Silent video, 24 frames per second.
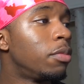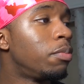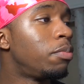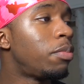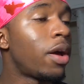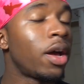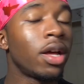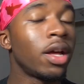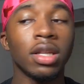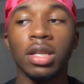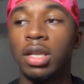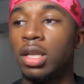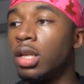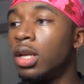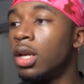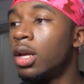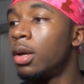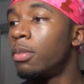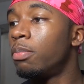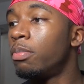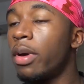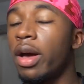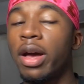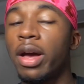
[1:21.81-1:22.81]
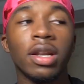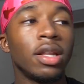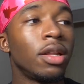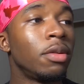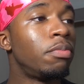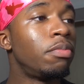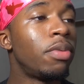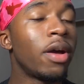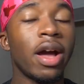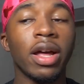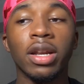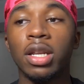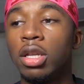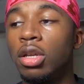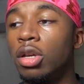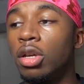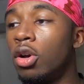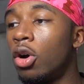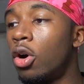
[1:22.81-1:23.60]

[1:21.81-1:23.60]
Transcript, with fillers: daddy, daddy, daddy,